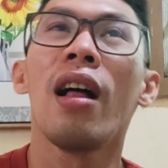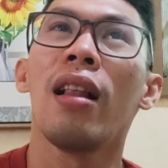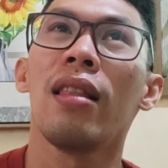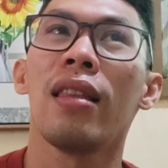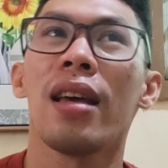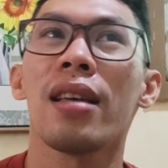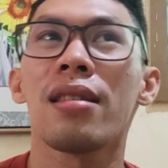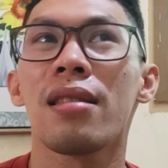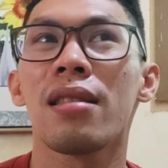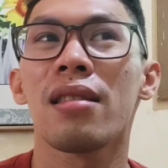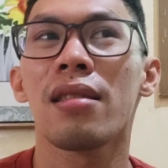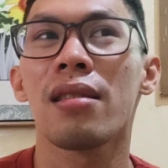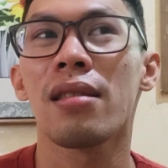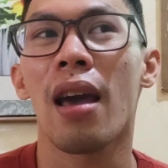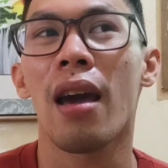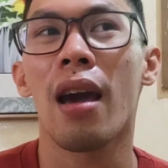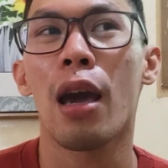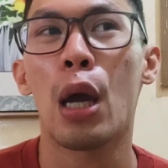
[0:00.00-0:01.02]
Let's
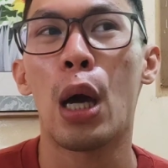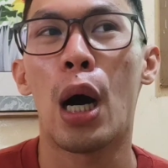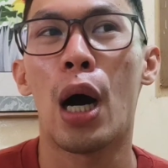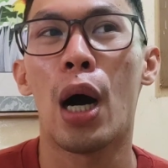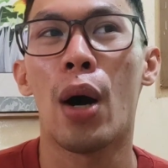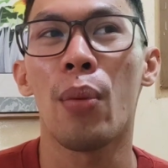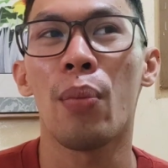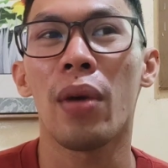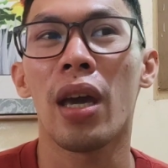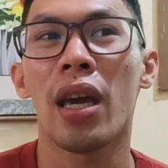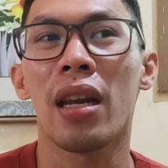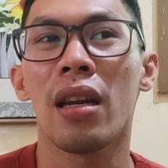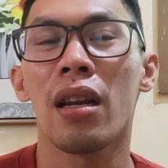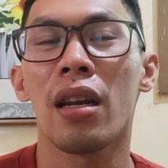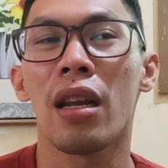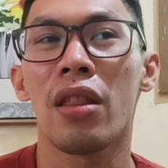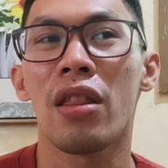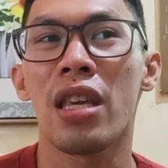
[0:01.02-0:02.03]
say
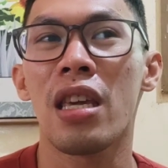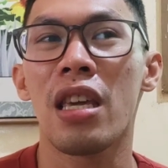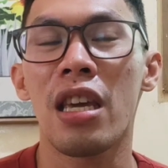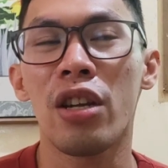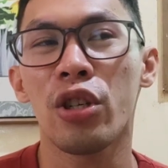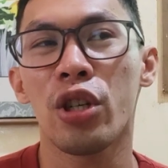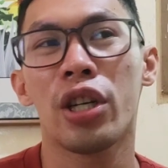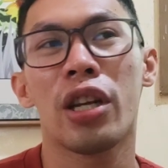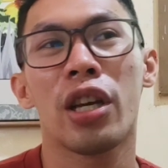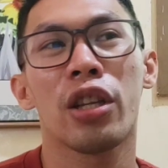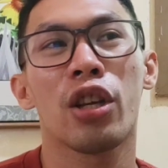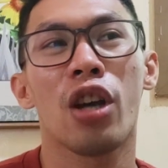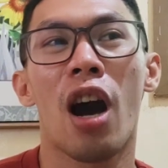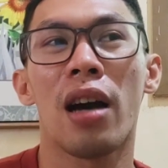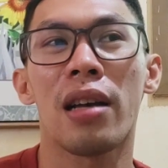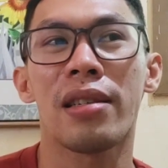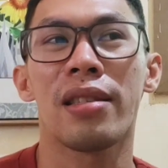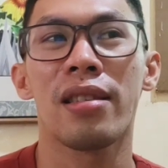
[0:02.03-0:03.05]
the internet
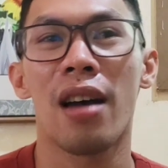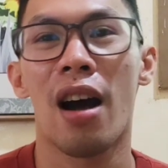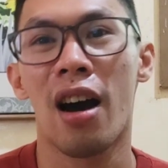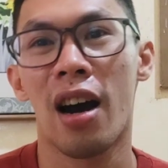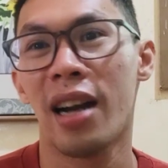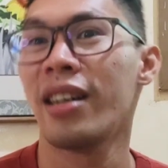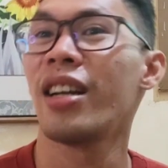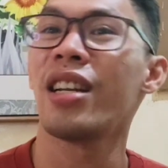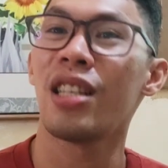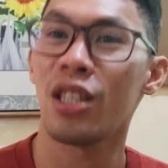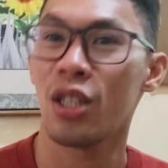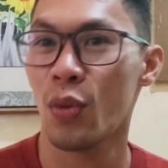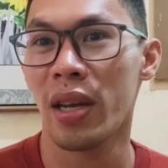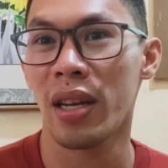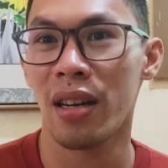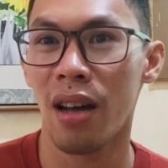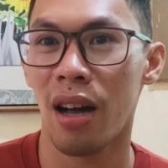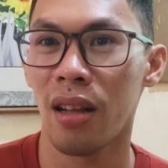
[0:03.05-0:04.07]
costs
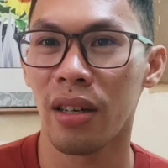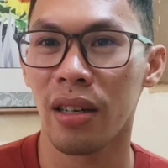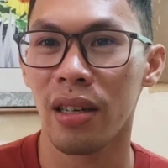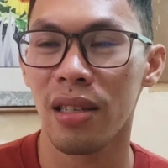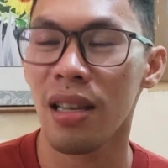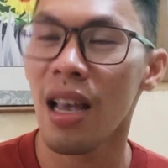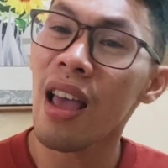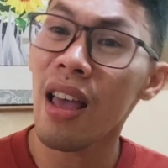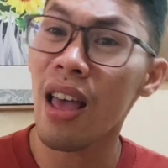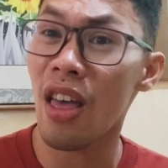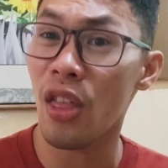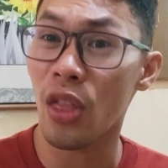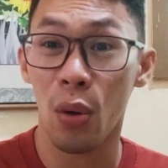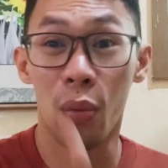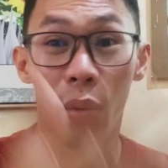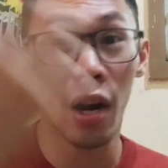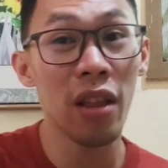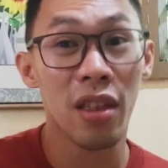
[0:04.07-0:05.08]
$120, and
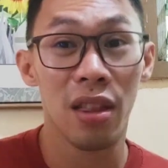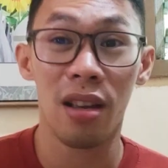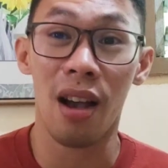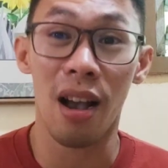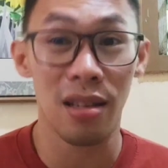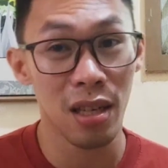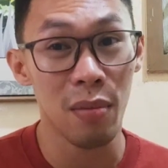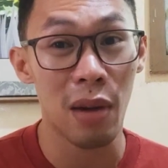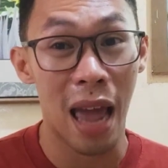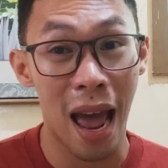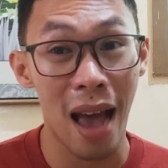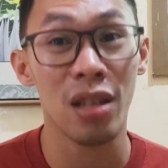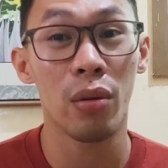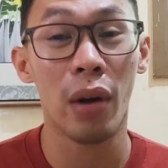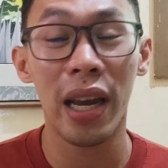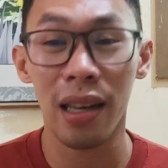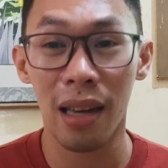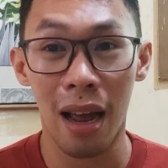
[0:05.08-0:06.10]
the one that the customer
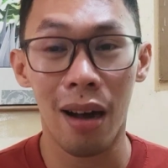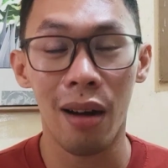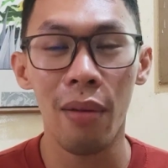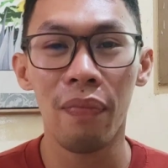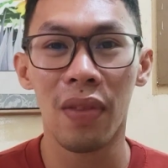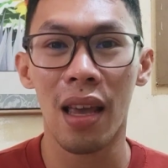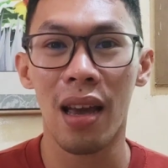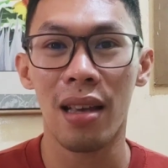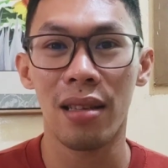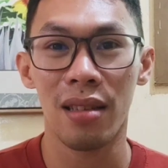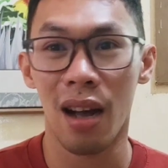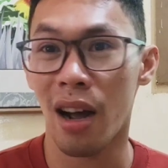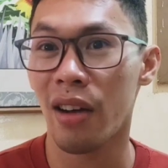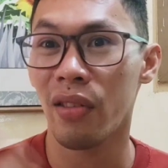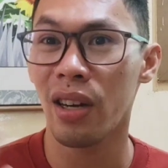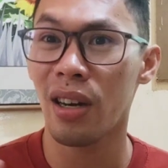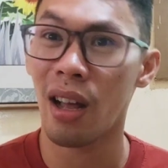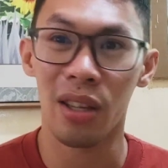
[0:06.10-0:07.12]
has right now is
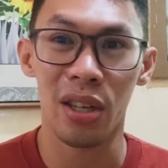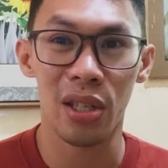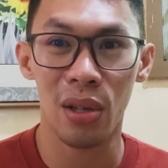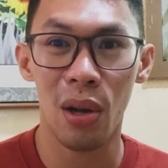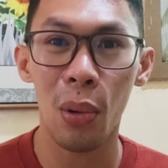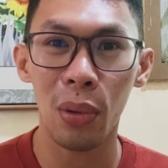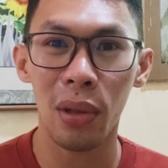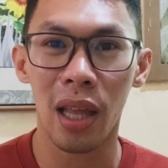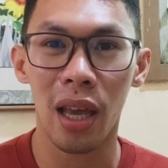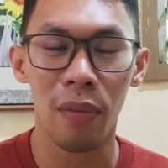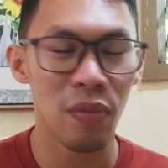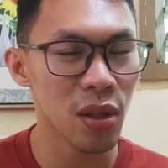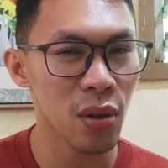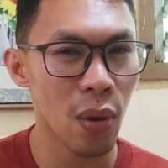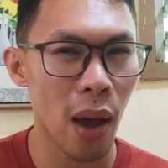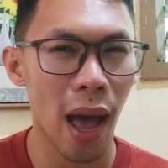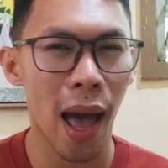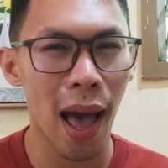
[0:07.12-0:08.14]
$100 only.
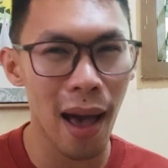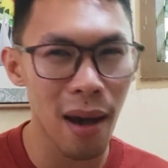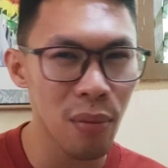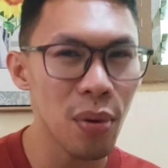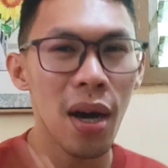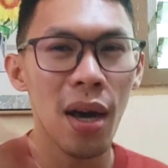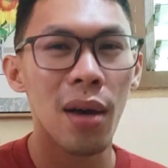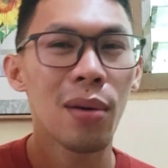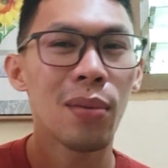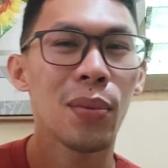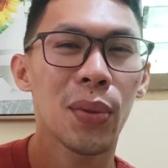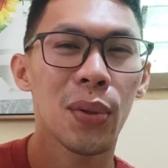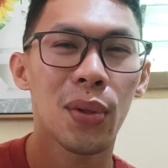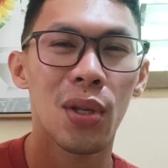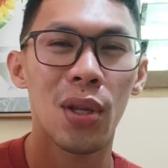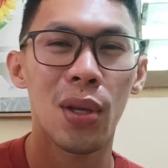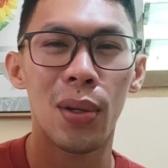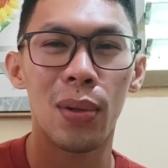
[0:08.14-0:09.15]
So how
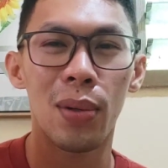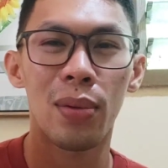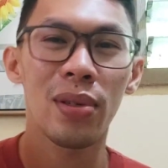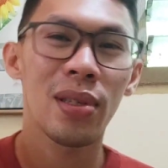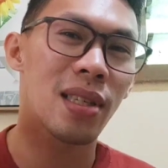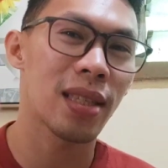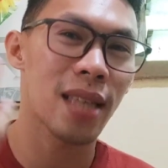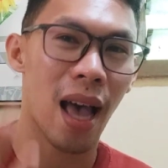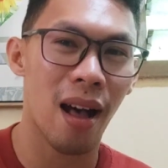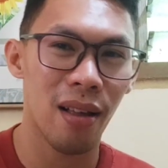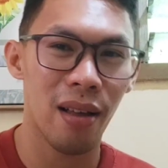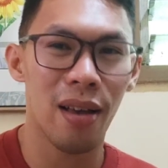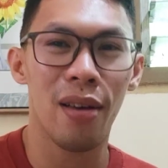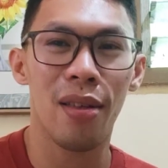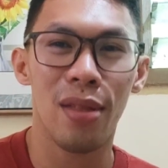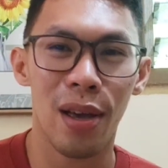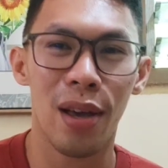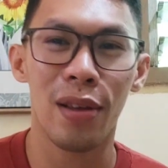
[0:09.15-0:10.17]
would you sell
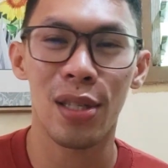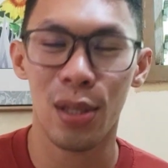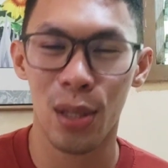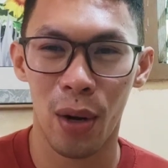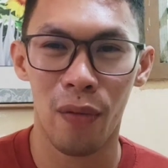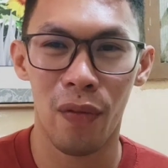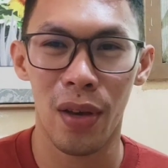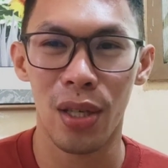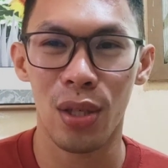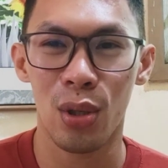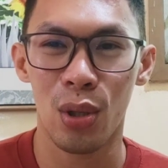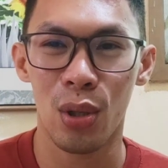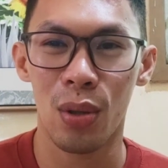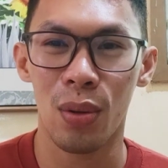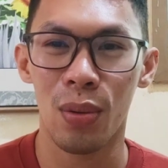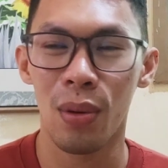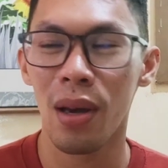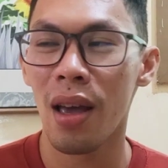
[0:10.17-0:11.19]
the service
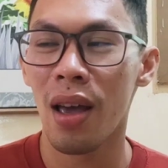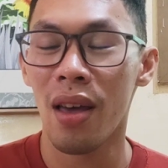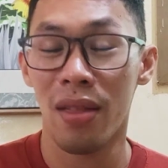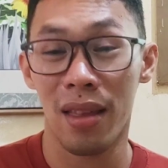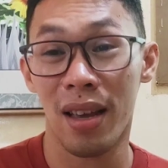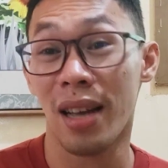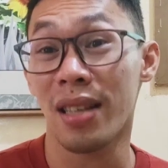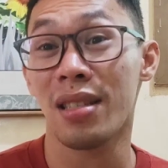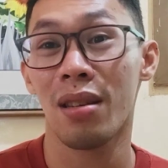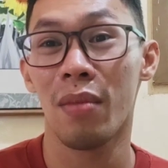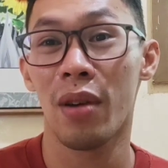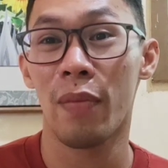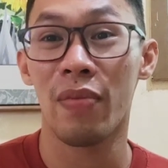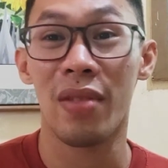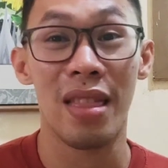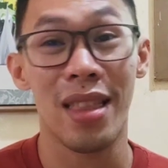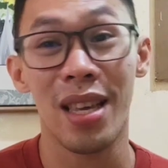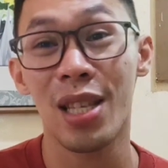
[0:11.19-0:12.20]
to the
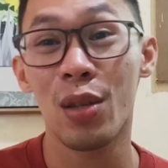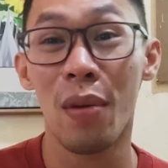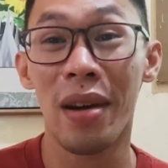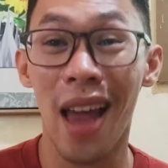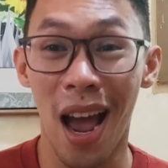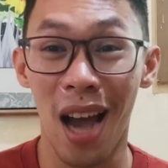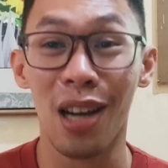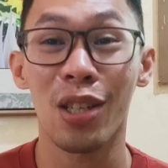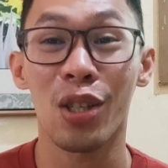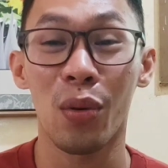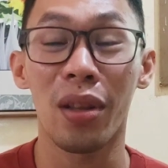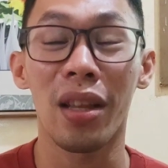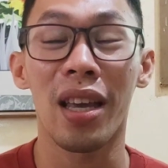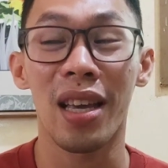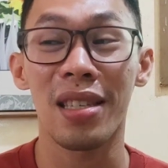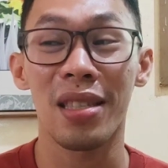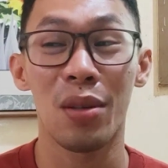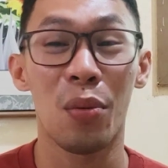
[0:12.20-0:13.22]
customer? This one
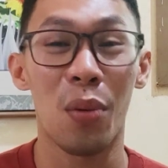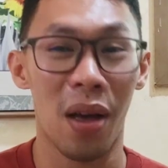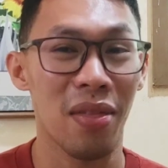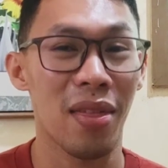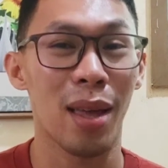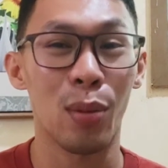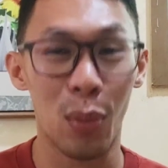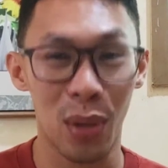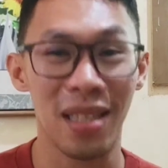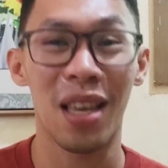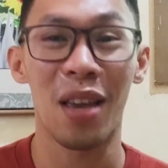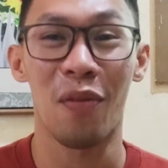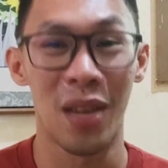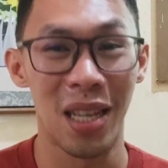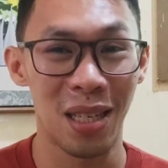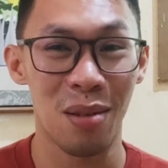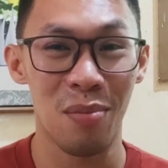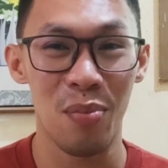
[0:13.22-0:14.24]
actually is the one that was
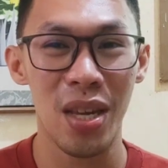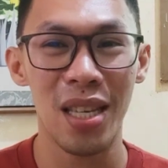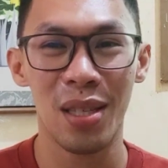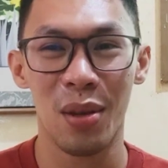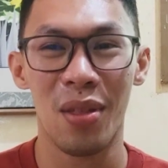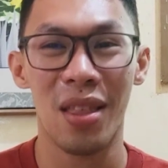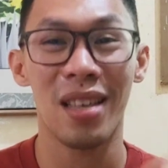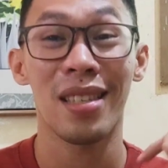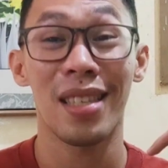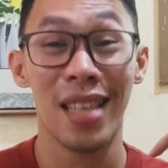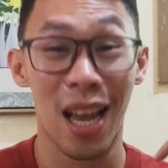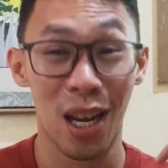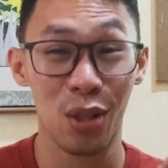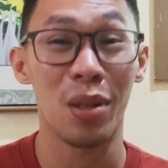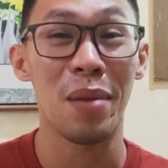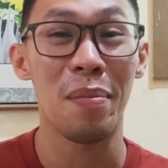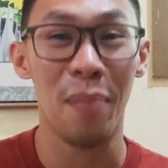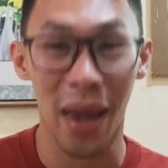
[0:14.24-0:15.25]
given to me, so this is
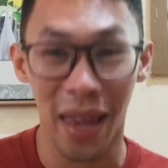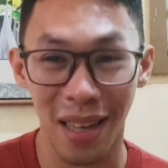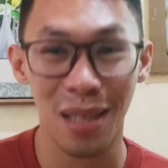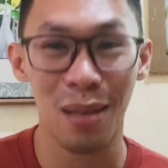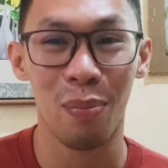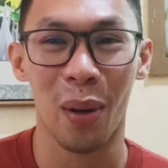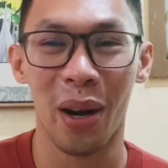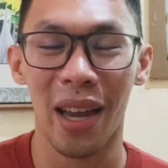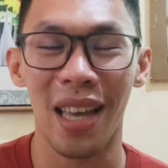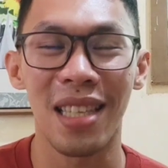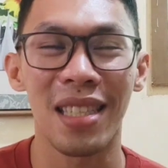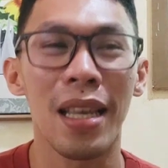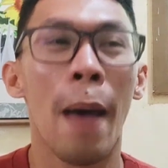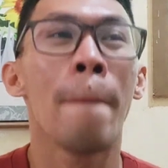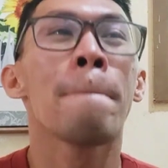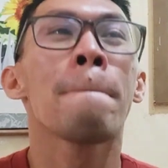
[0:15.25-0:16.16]
actually my experience.